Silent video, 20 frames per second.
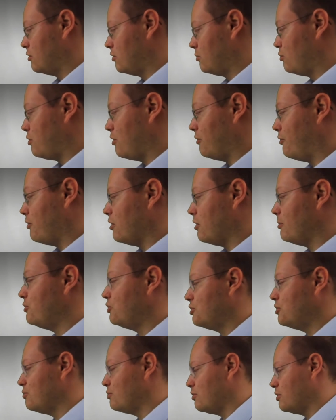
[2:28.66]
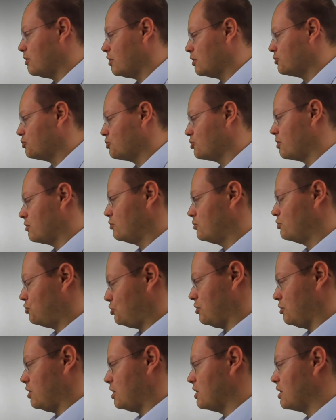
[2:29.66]
performs the merge
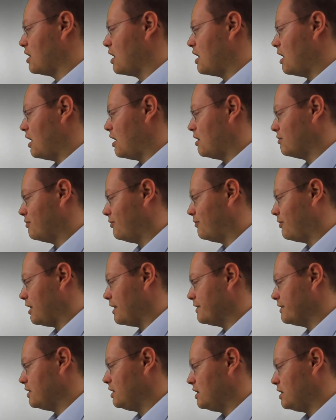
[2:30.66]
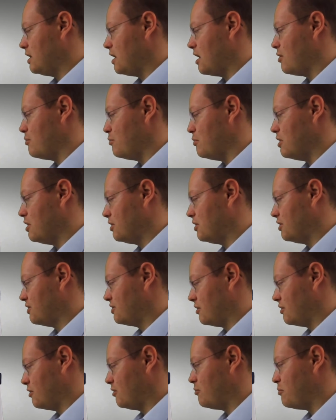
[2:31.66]
join and finally emits
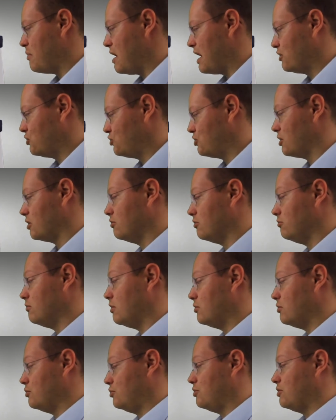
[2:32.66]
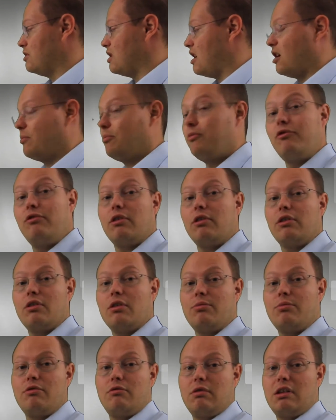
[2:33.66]
matching rows to the upfront
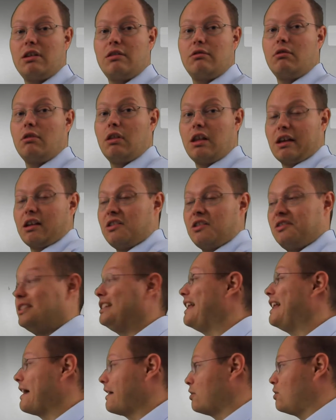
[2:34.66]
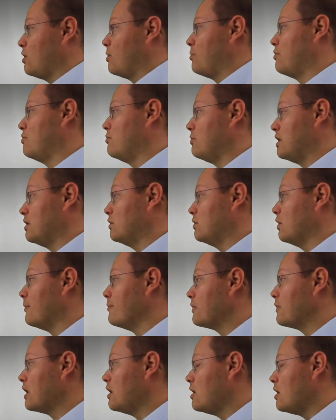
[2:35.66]
operator like a select operator.
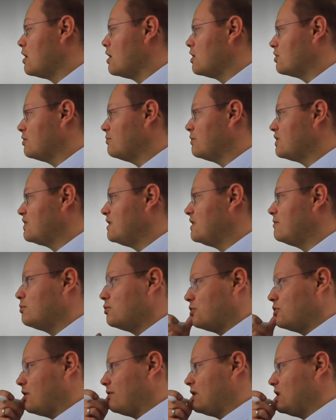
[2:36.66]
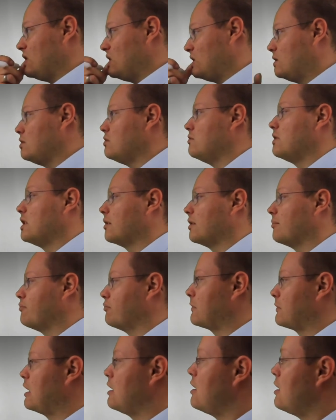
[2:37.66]
So what SQL Server is doing?
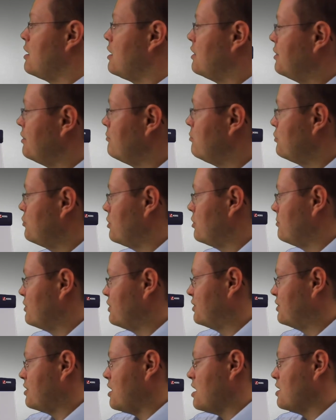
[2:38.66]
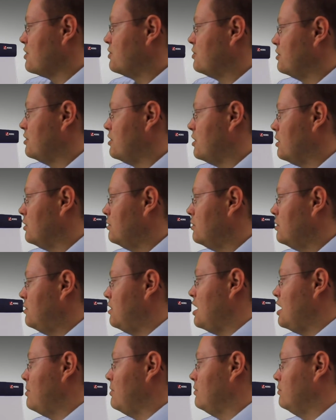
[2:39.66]
SQL Server starts on the outer
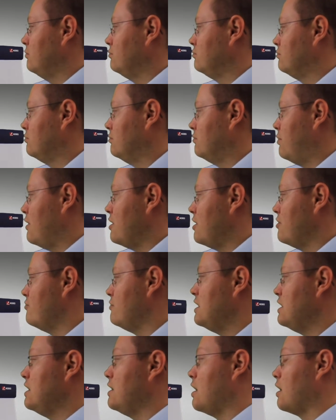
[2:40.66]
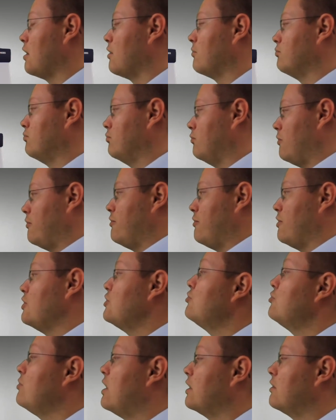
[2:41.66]
table by reading
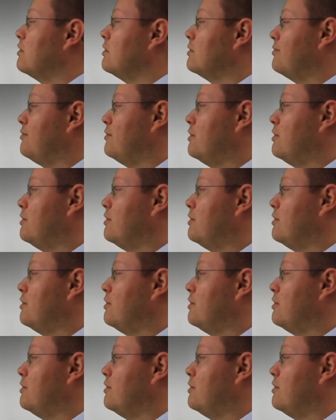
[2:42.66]
first record